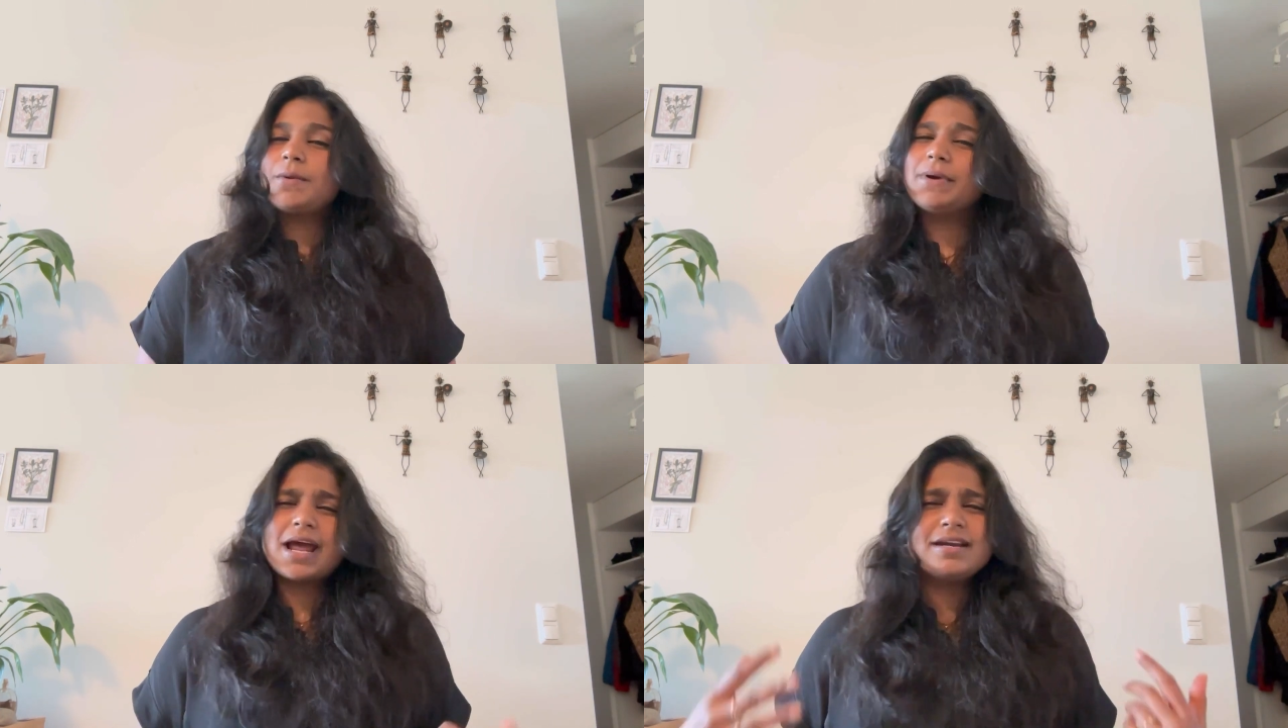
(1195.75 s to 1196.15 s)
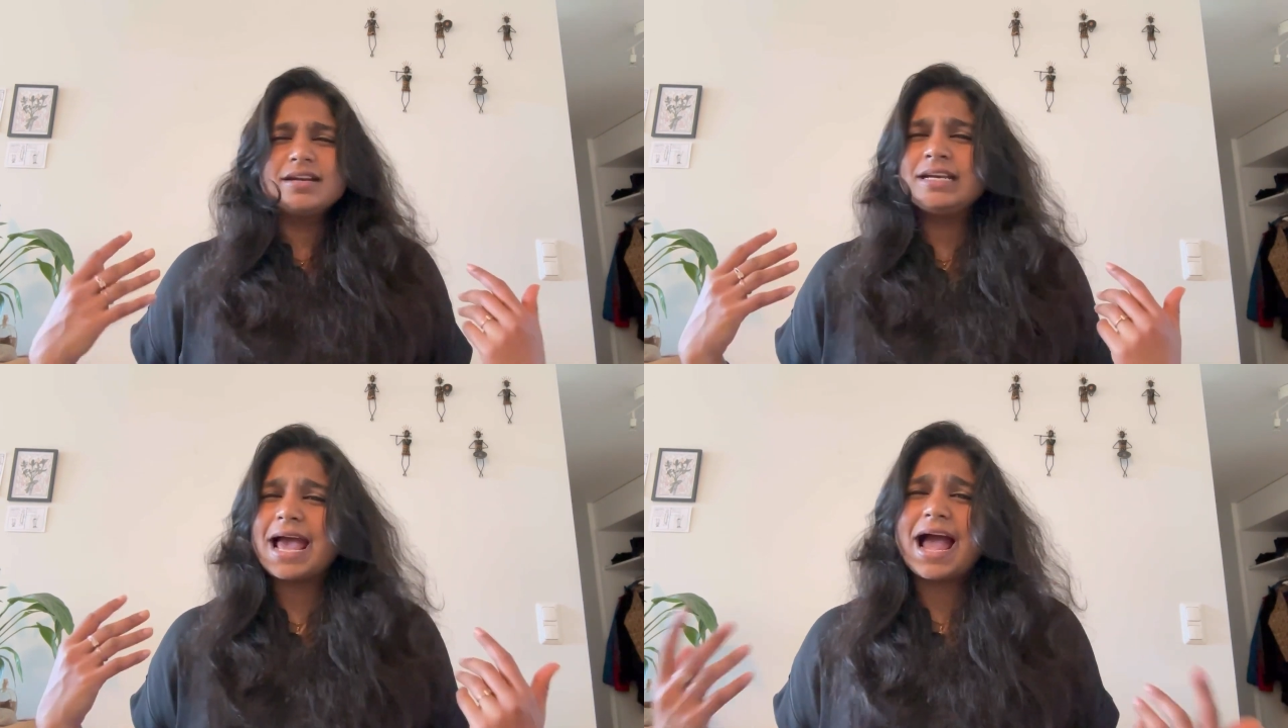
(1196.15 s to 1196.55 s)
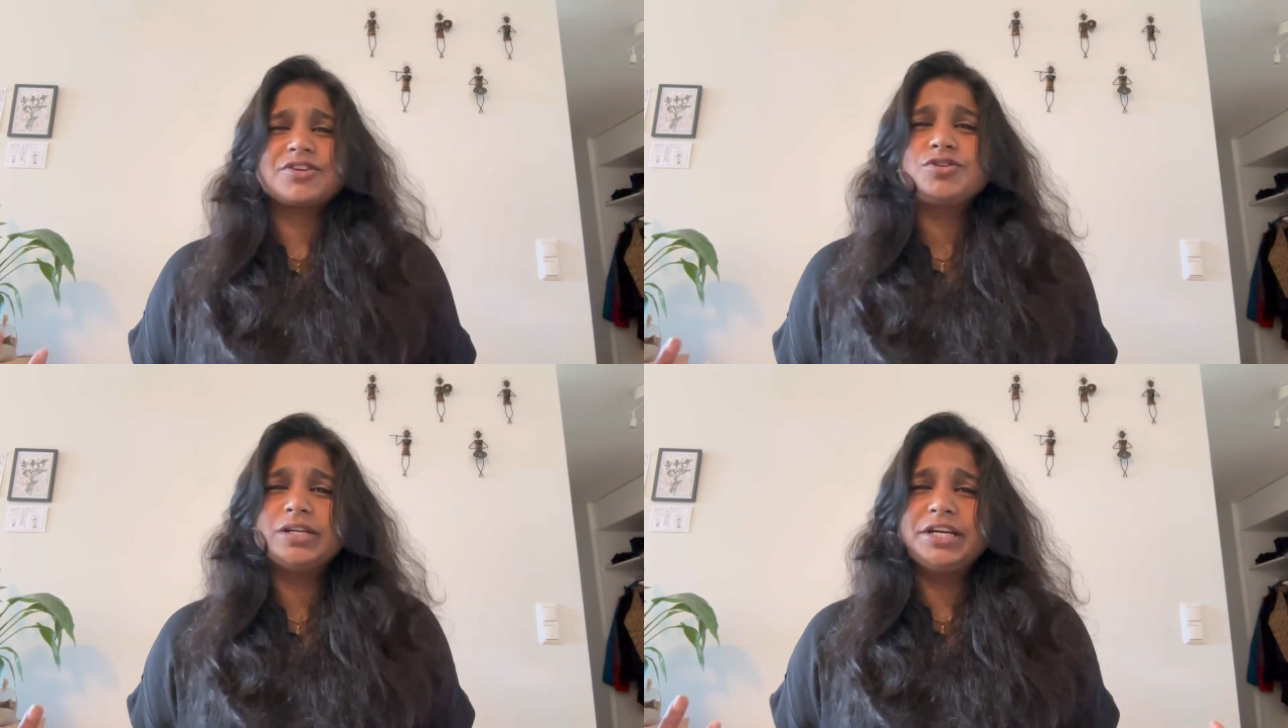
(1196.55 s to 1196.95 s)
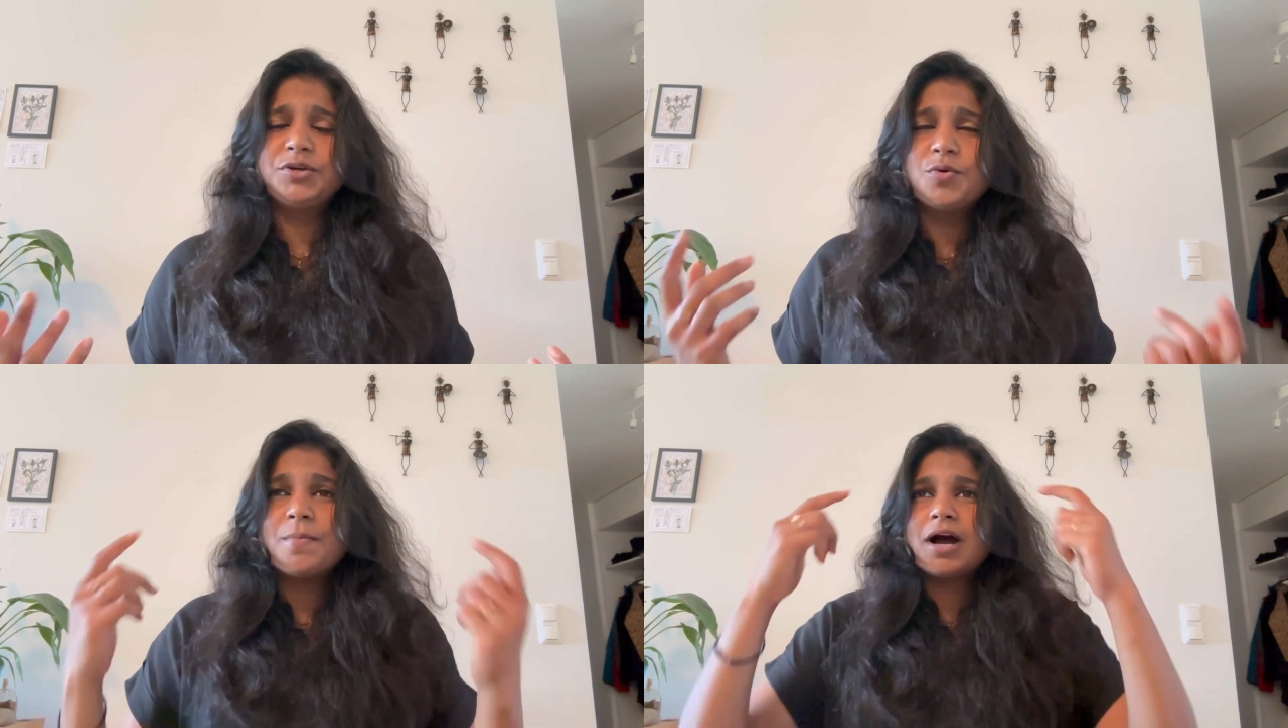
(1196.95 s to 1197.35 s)
but I didn't actually
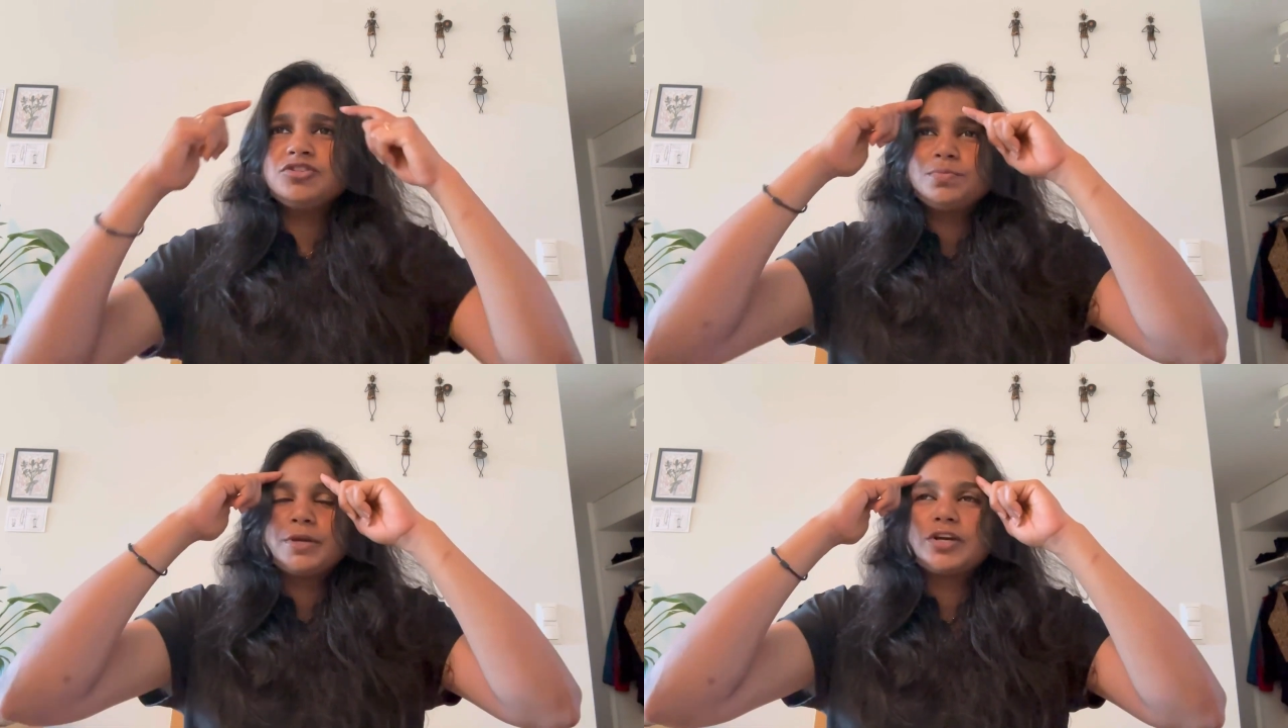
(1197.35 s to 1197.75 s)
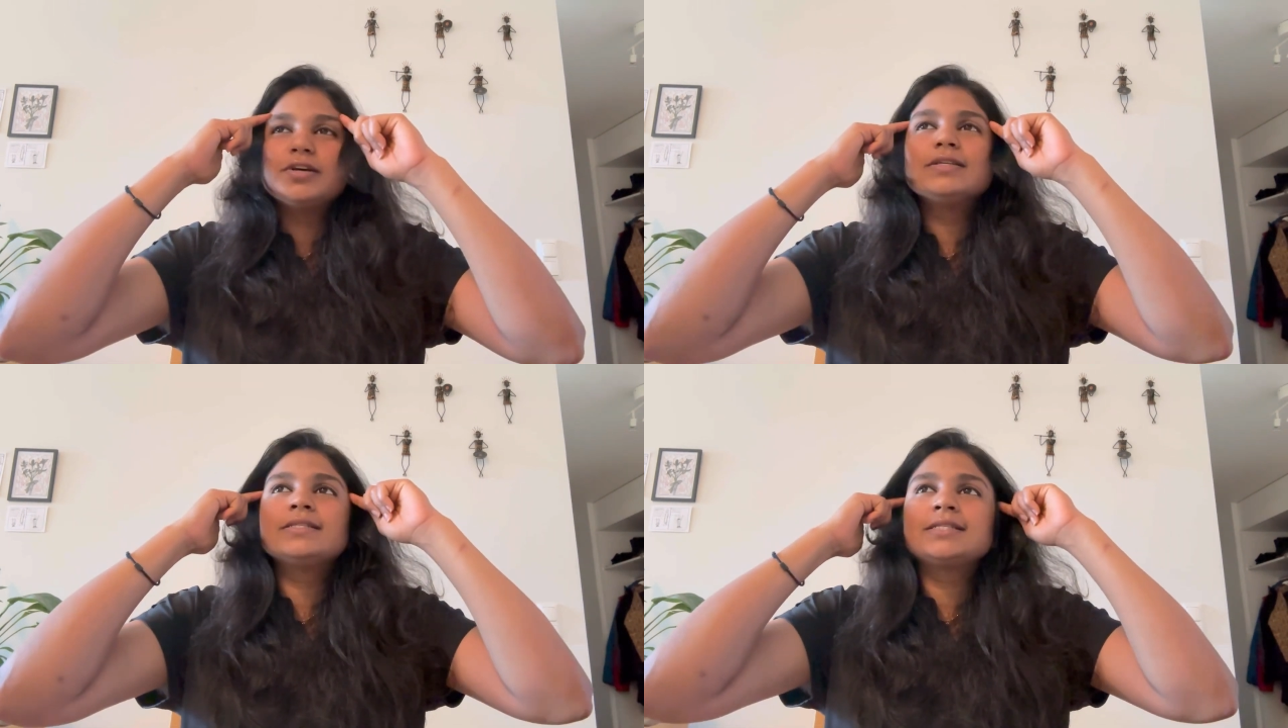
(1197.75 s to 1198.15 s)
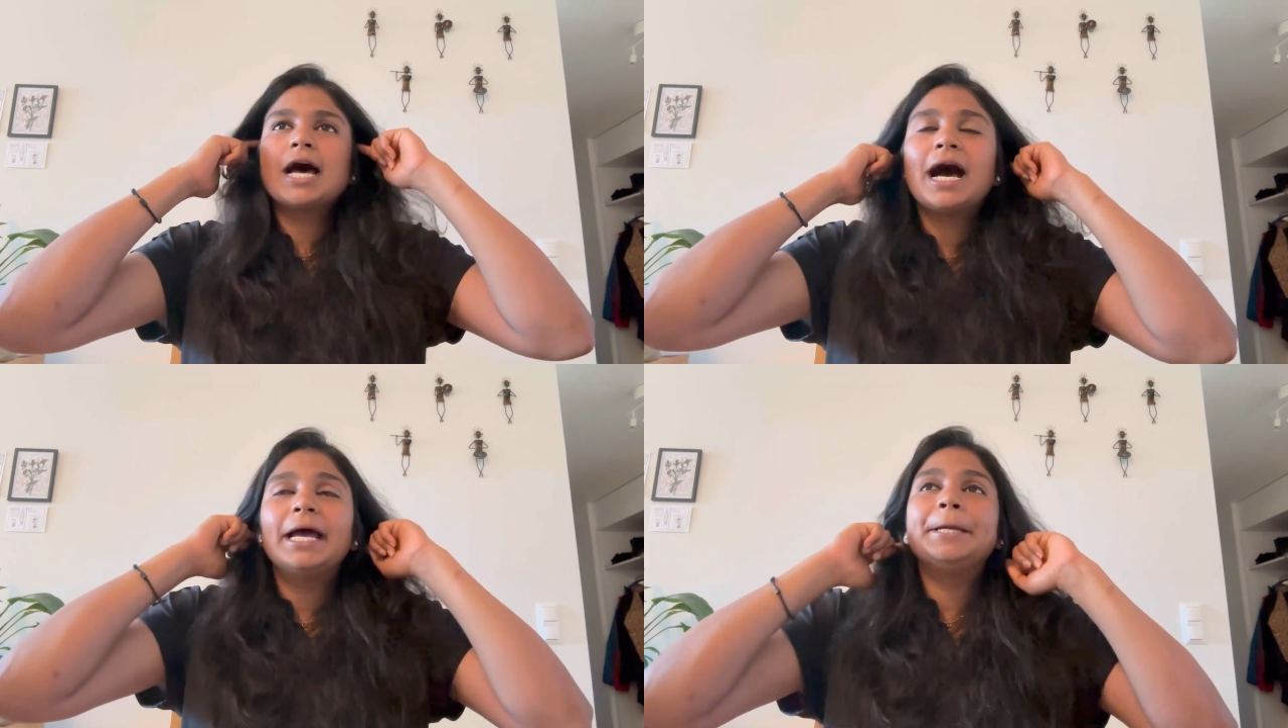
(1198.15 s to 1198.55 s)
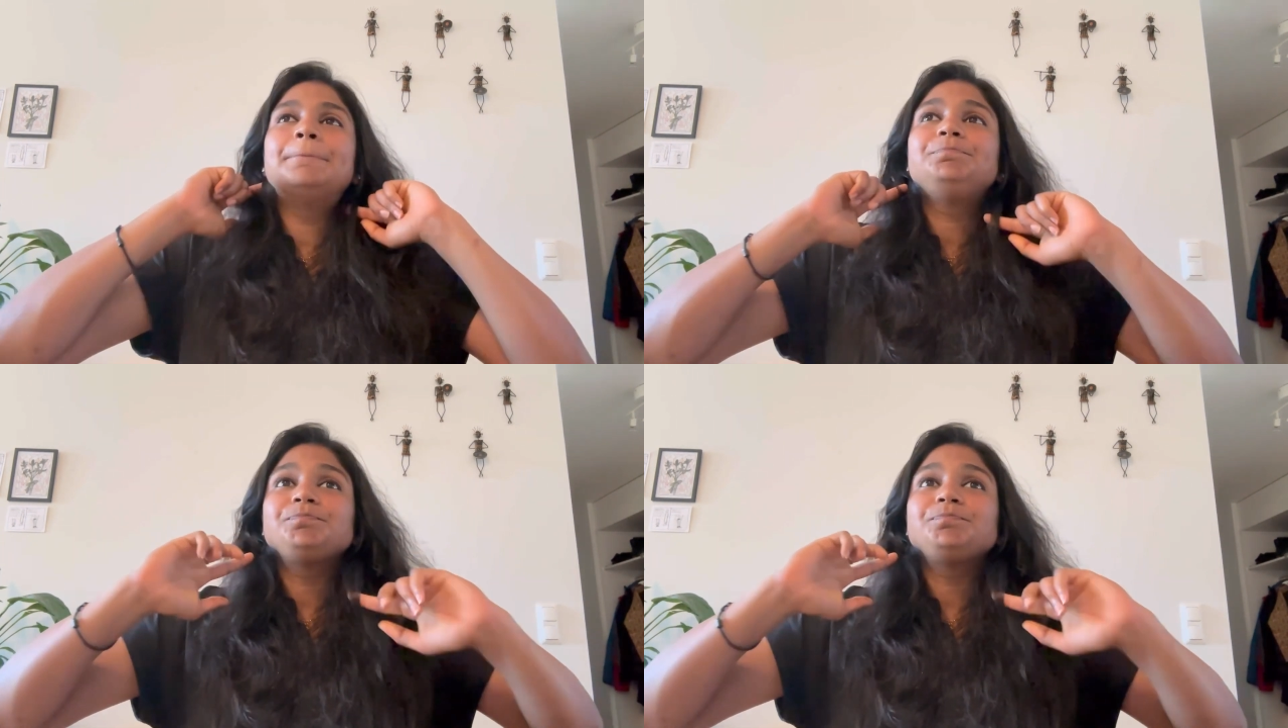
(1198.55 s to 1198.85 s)
do much because I